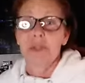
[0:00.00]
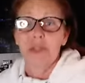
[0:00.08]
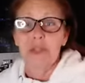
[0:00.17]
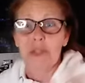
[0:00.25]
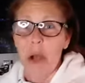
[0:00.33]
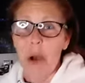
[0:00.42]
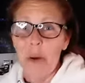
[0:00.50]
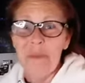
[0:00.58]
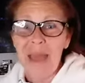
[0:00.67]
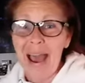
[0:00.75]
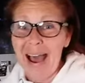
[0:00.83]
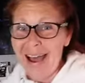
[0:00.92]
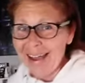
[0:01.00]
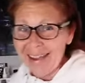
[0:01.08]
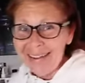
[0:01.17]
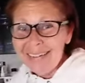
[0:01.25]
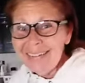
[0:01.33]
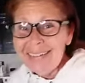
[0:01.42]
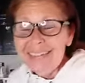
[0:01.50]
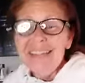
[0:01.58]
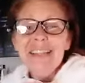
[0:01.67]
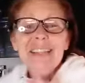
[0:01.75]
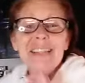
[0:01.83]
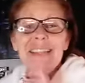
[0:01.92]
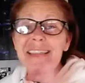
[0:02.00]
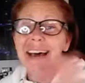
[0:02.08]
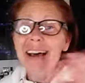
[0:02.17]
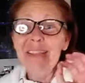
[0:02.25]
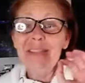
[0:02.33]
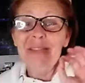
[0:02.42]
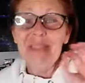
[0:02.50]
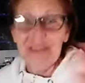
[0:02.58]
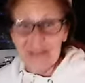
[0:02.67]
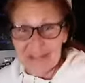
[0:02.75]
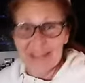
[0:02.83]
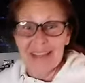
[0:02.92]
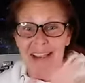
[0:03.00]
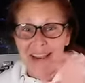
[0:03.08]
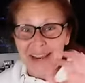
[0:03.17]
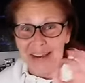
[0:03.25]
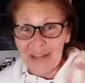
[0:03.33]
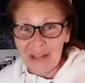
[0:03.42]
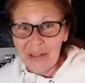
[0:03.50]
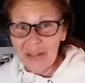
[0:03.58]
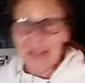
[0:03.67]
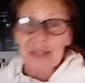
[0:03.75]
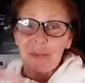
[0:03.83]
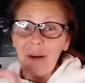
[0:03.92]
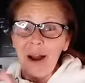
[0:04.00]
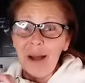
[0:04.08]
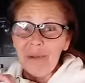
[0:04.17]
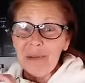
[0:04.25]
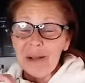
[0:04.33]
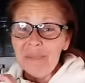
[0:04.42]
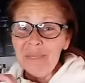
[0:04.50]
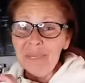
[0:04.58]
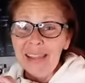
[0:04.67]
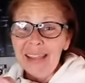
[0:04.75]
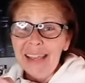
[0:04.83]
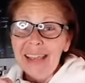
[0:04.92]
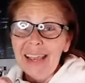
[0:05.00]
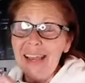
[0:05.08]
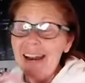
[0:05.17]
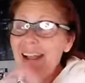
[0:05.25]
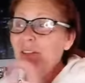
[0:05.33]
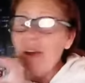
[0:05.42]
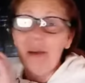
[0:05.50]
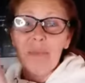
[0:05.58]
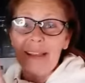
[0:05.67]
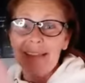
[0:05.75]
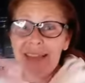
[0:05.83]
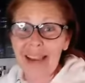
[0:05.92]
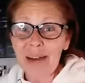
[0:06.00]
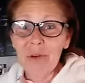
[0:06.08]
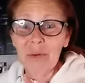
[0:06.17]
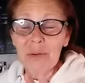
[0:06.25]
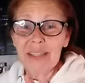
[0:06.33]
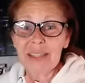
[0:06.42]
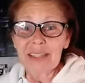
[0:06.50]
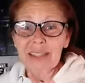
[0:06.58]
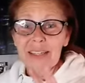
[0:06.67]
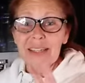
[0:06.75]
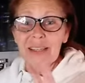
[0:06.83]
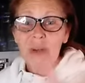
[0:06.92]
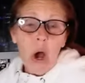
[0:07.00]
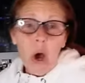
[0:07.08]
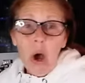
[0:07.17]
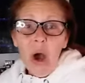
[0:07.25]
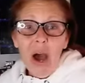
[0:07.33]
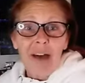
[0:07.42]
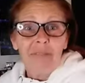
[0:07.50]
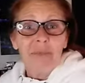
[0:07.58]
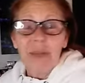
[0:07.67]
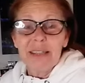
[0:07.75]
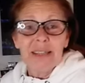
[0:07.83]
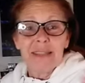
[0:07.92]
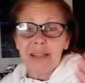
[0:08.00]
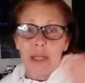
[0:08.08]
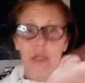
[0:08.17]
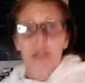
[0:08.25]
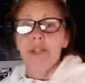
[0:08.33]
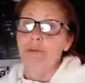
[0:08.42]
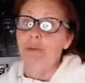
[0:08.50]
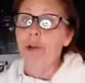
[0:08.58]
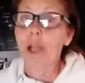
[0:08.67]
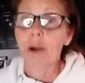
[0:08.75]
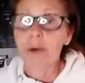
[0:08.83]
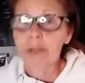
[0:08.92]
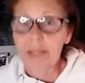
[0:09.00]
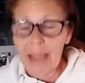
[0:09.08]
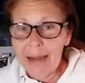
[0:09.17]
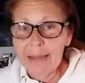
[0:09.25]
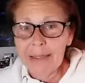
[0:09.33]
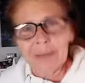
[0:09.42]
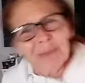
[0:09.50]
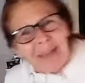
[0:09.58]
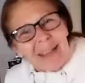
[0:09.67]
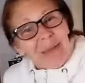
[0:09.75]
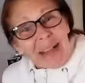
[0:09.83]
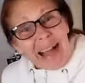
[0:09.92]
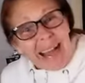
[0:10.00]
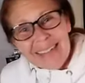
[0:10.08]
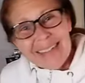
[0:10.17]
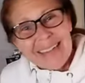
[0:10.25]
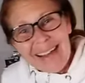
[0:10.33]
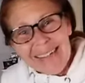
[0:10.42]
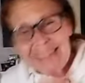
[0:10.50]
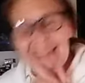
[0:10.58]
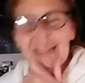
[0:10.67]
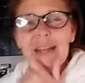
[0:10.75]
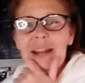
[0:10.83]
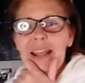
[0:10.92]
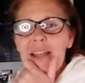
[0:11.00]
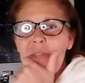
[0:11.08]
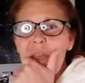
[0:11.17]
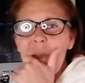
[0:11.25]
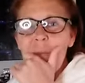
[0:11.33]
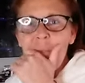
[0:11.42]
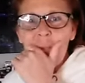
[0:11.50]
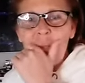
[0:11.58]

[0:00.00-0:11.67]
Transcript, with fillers: so mad that there was a glitch problem. And I thought my camera was off because it said this video is ended. I'm like, well, I didn't end it. And then